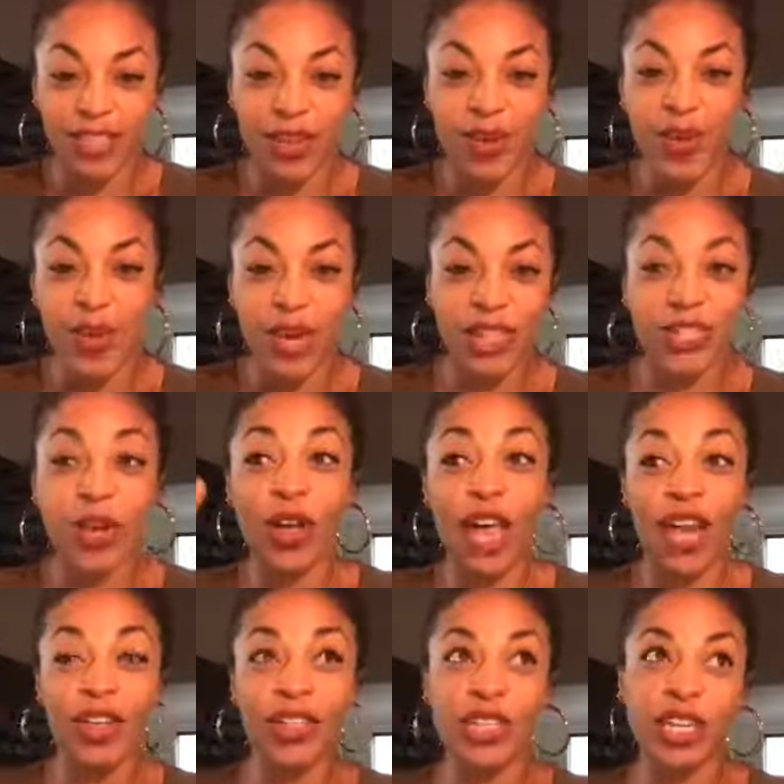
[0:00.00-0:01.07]
So it's all
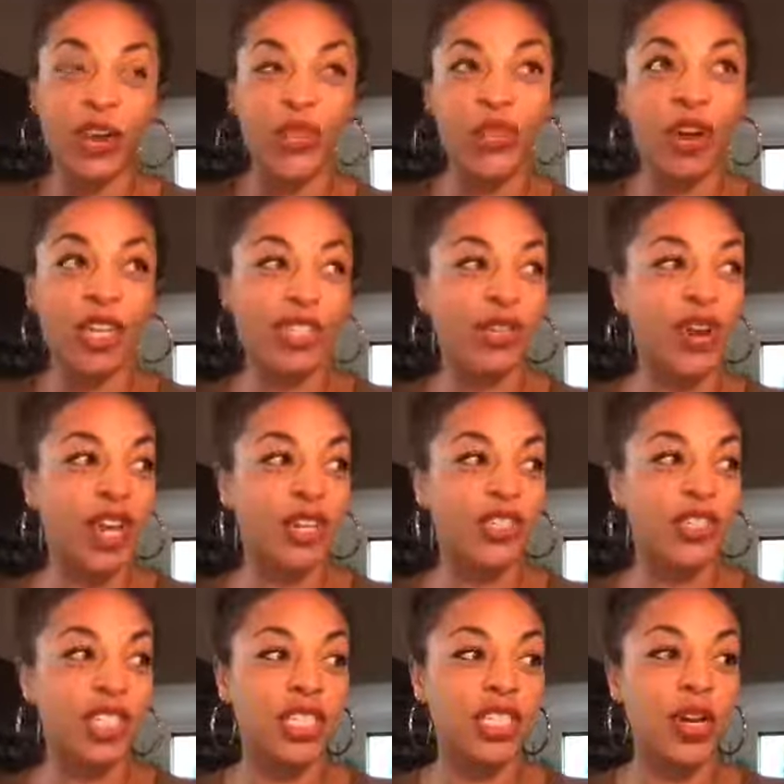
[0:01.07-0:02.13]
energy. Like our thoughts are
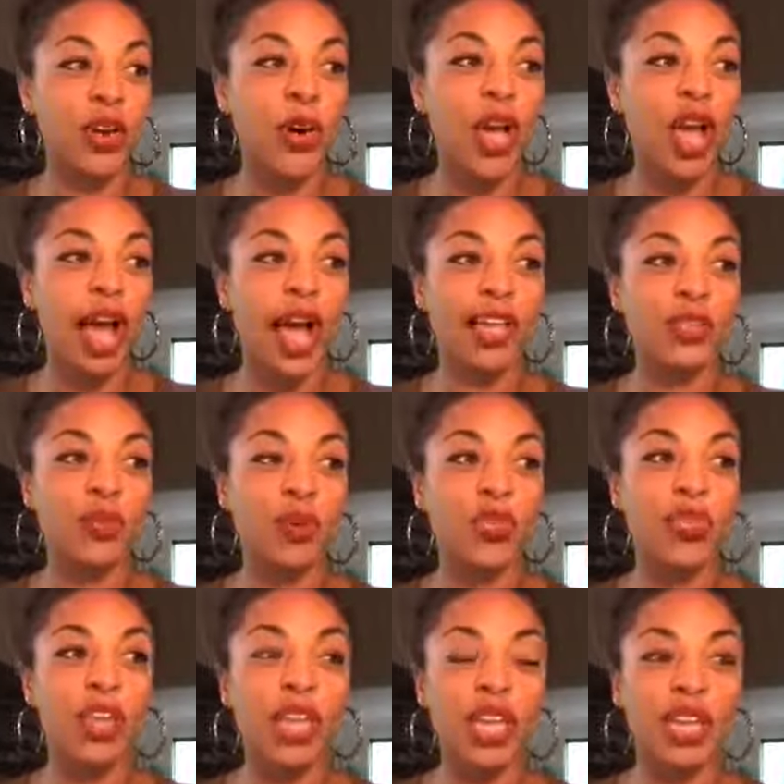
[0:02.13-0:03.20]
energy. So as we're
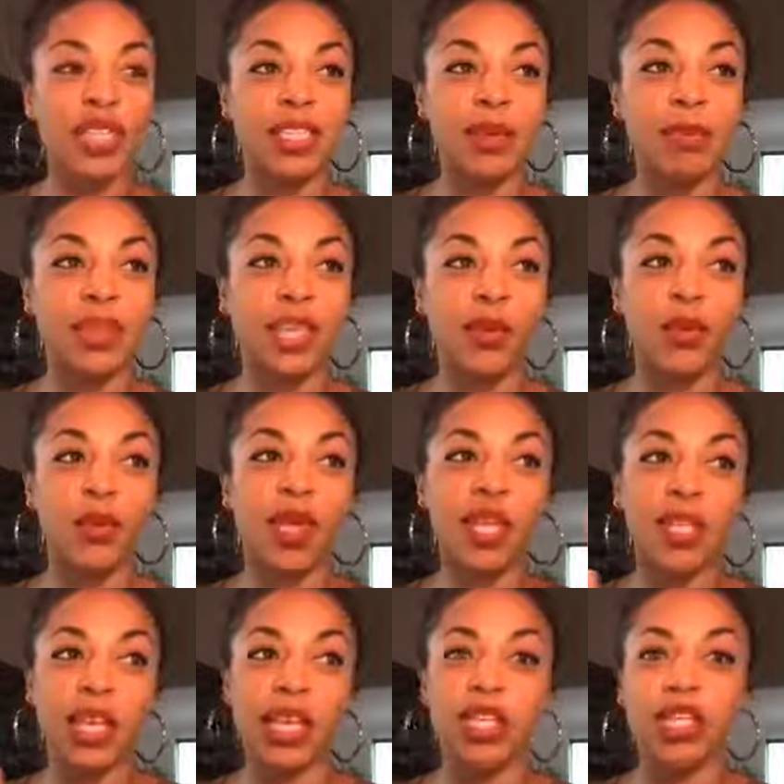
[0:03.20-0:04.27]
thinking something, we can like